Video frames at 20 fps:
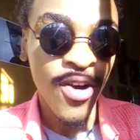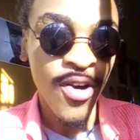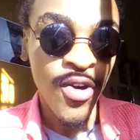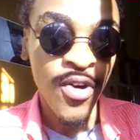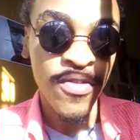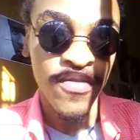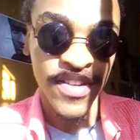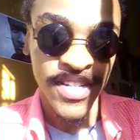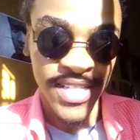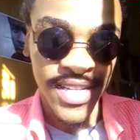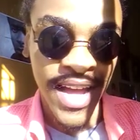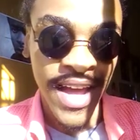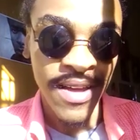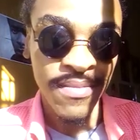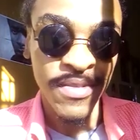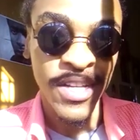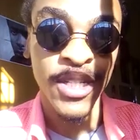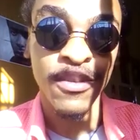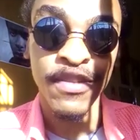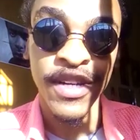over time,
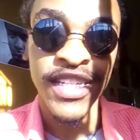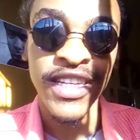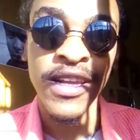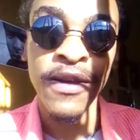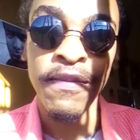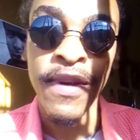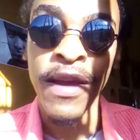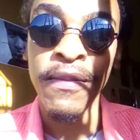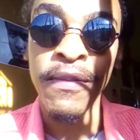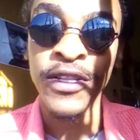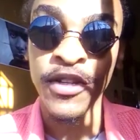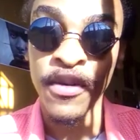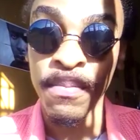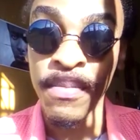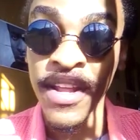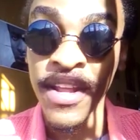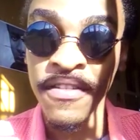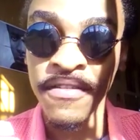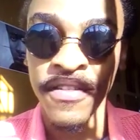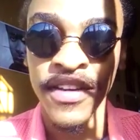especially payments or
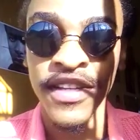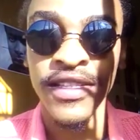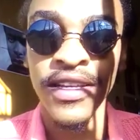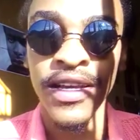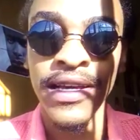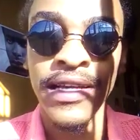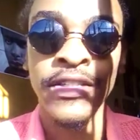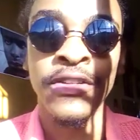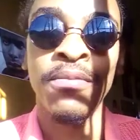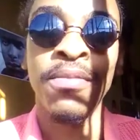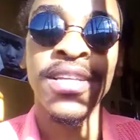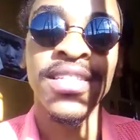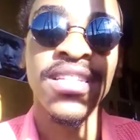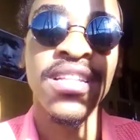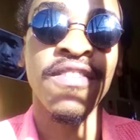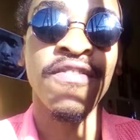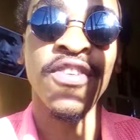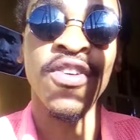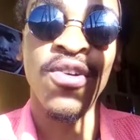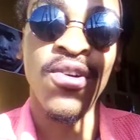benefits. So
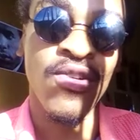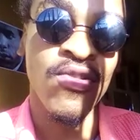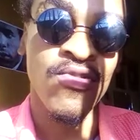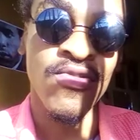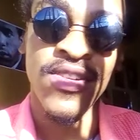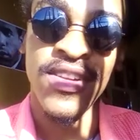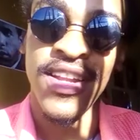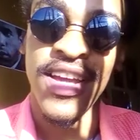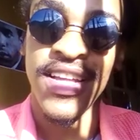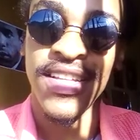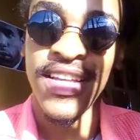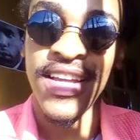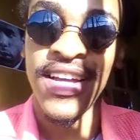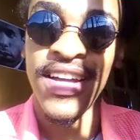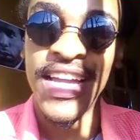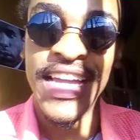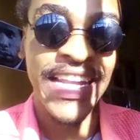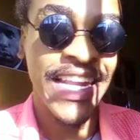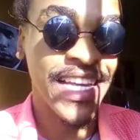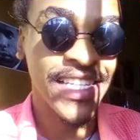basically, if you own
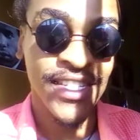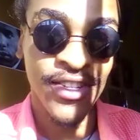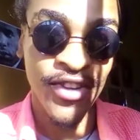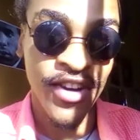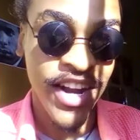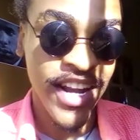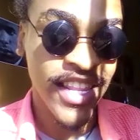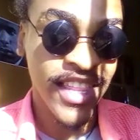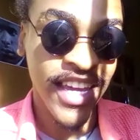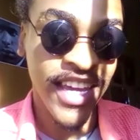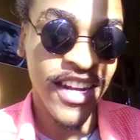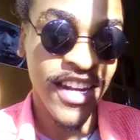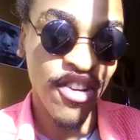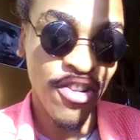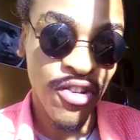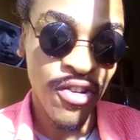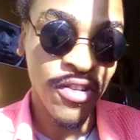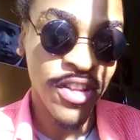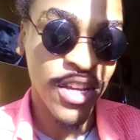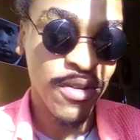an asset or anything in
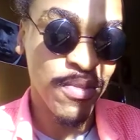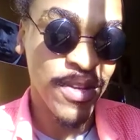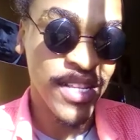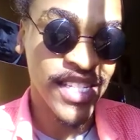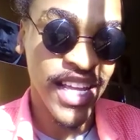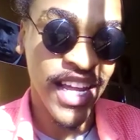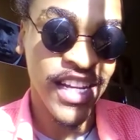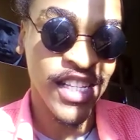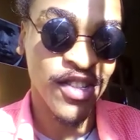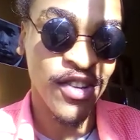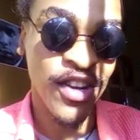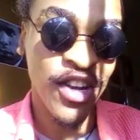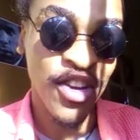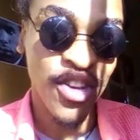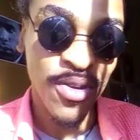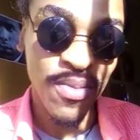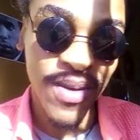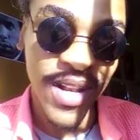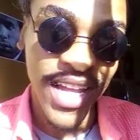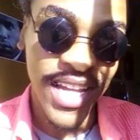accrual, it means that it's going to
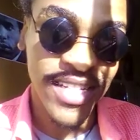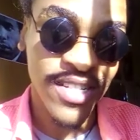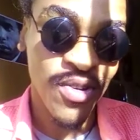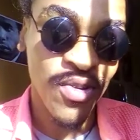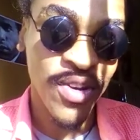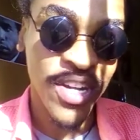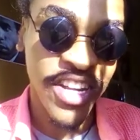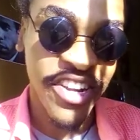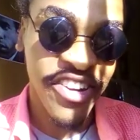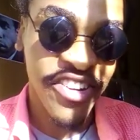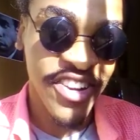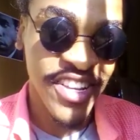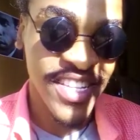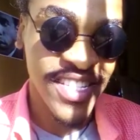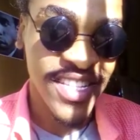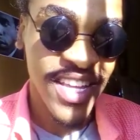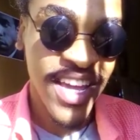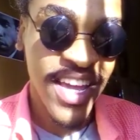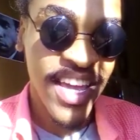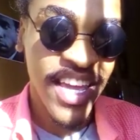accumulate or
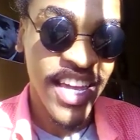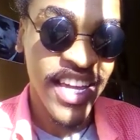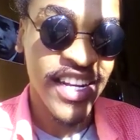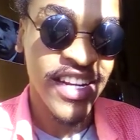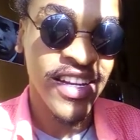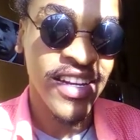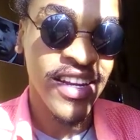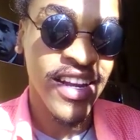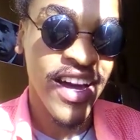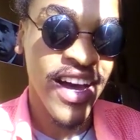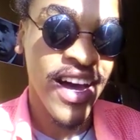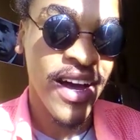increase in